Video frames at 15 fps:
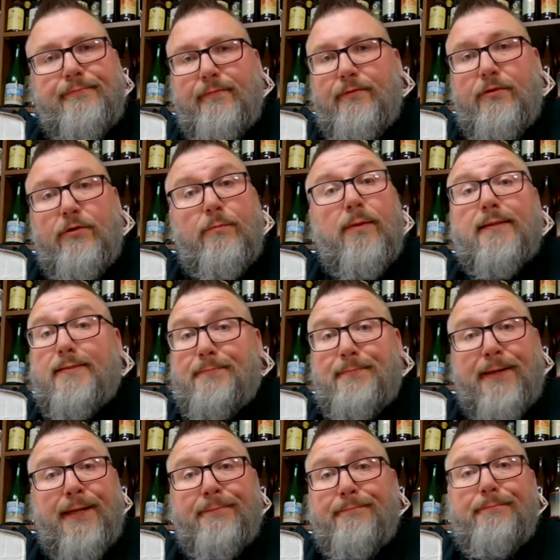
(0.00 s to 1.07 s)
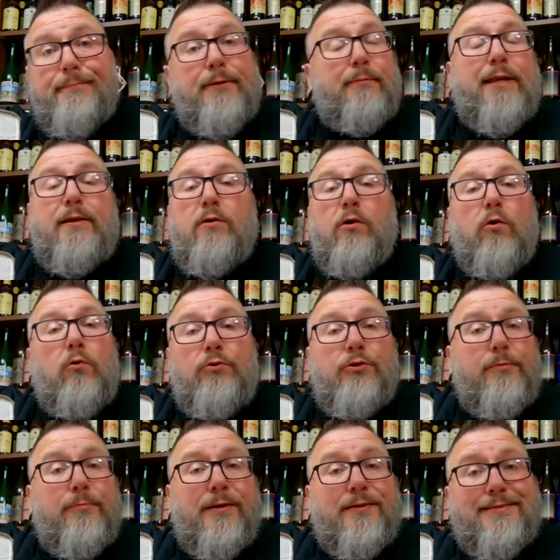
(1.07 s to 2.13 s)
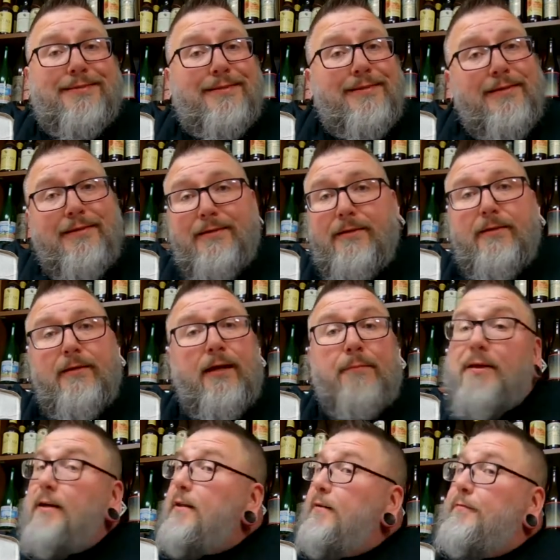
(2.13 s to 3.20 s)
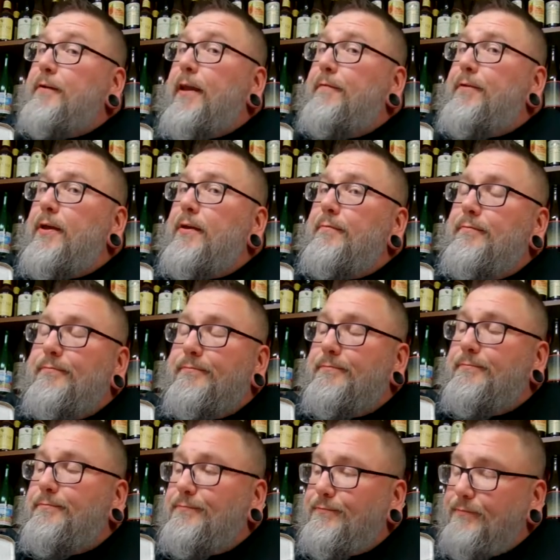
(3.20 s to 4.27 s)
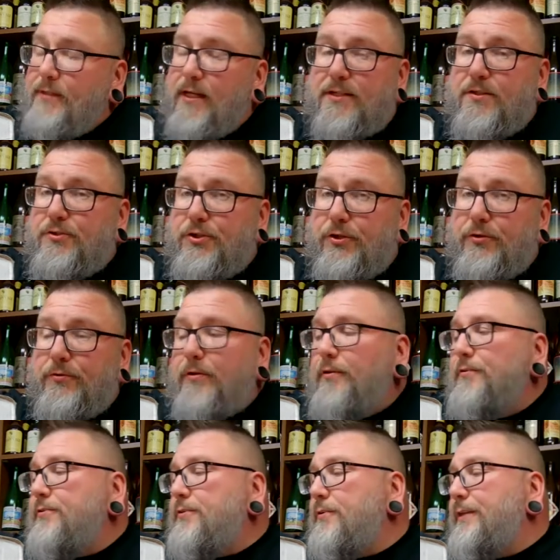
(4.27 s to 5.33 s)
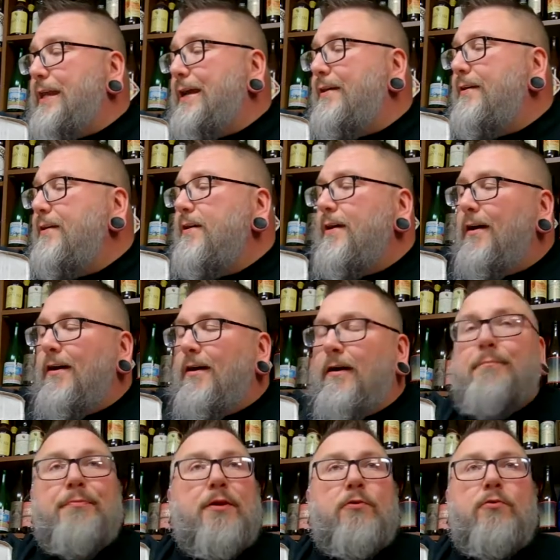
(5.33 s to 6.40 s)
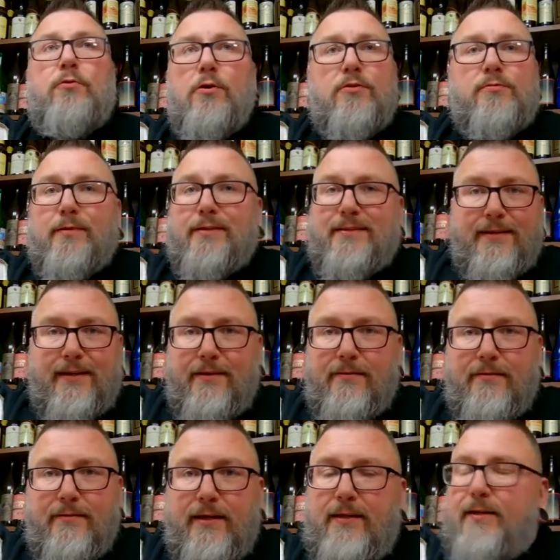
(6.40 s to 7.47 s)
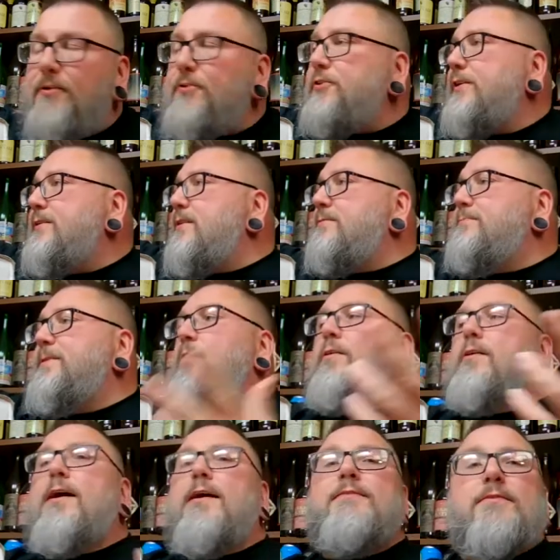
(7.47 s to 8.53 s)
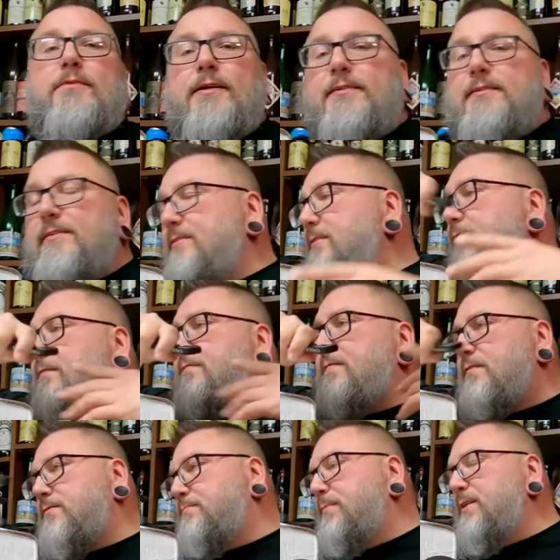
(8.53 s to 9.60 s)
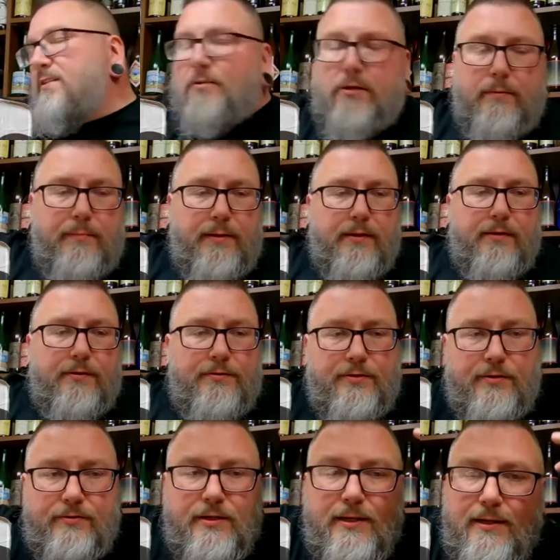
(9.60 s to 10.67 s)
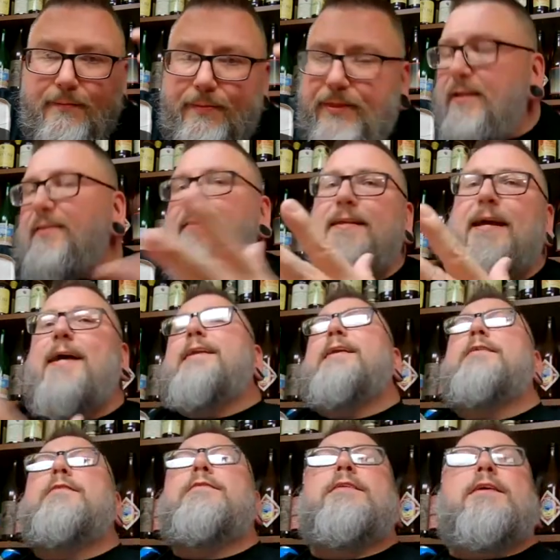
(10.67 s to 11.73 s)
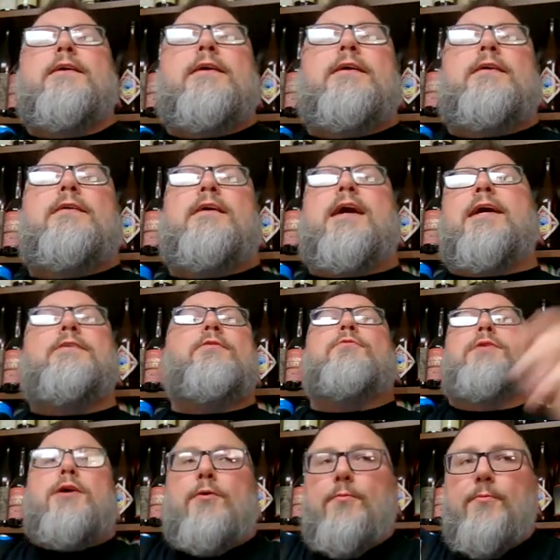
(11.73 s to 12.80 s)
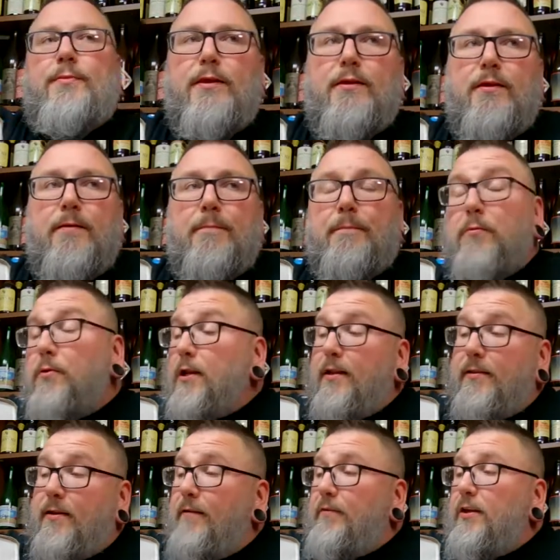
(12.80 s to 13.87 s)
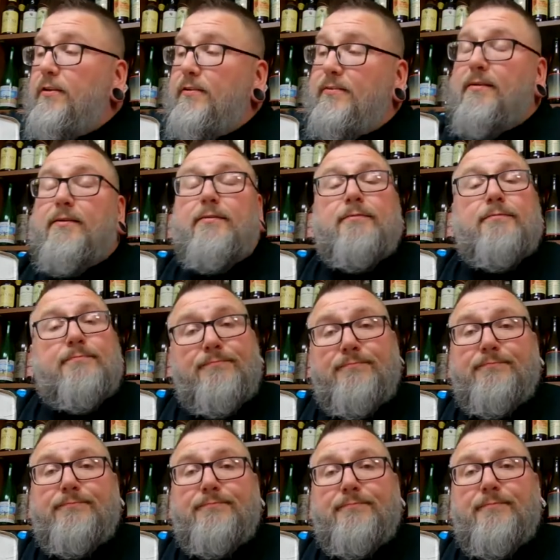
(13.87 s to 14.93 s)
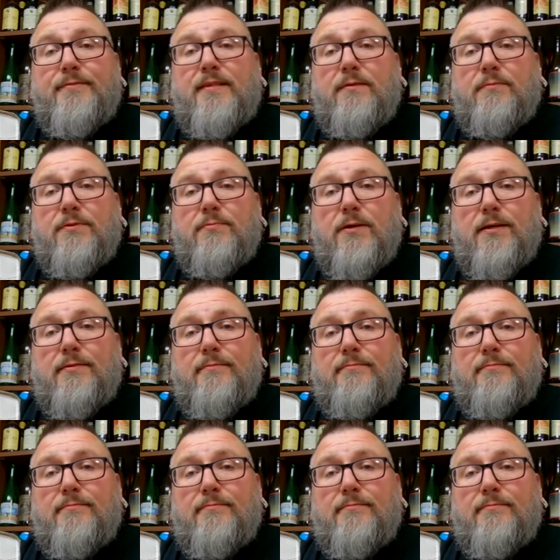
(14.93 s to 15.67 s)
2 months, man. You waited a whole 2 months. I'm not going to forgive you. That's a joke. So, yeah. Who knows what's in here? He usually sends me all kinds of crazy stuff. There's mystery beers. There's this, that, and the other thing. I don't know. But we're going to dive in a sucker and see what's what.